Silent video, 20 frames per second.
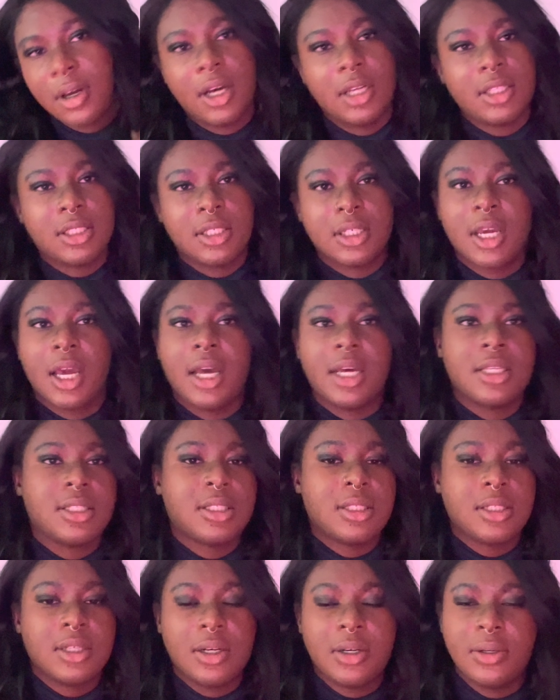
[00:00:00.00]
gosh, guys,
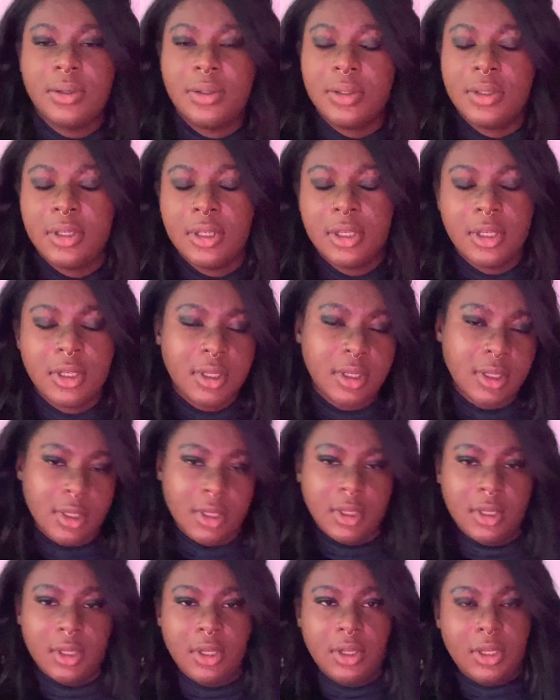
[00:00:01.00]
no.
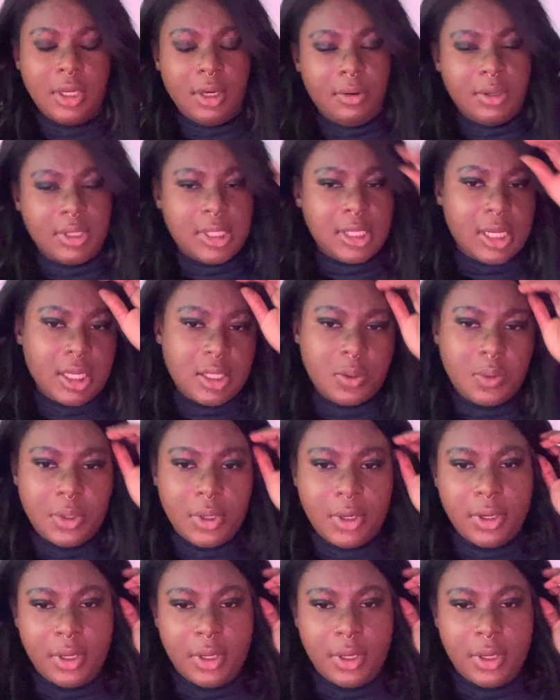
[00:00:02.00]
It was the next word.